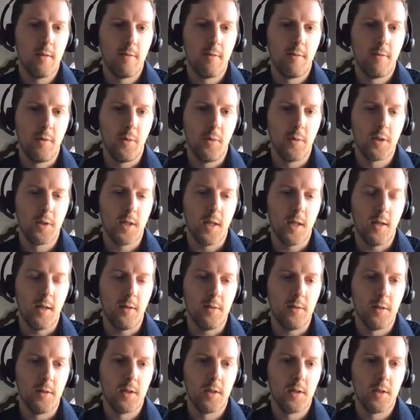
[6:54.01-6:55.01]
fuel
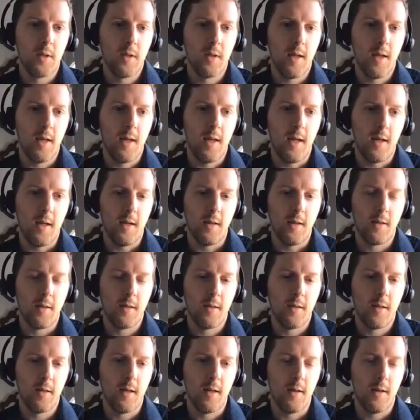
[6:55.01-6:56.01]
cells, and
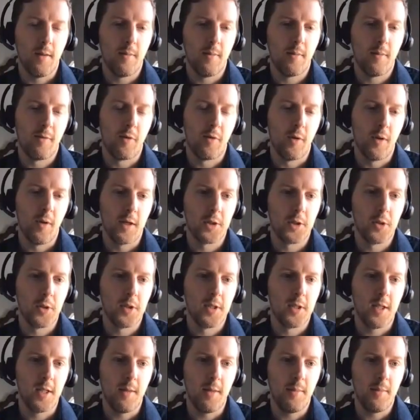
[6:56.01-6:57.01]
for
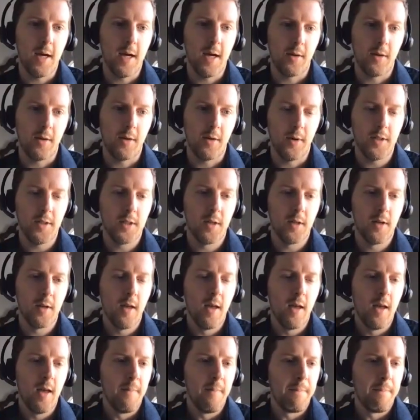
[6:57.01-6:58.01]
electricity batteries.
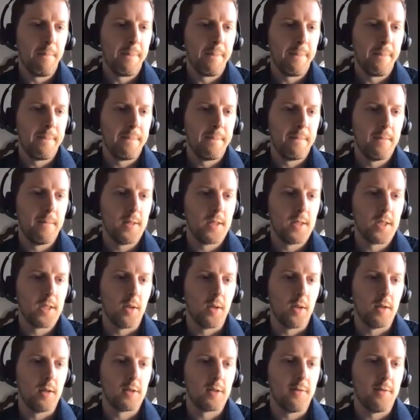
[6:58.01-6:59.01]

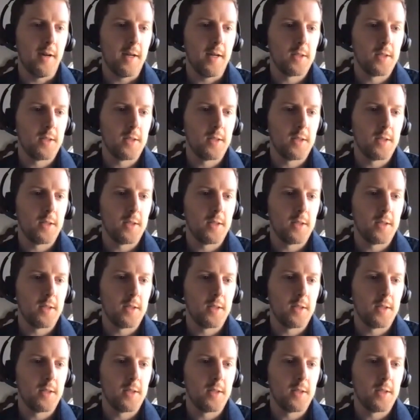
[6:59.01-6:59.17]
So there's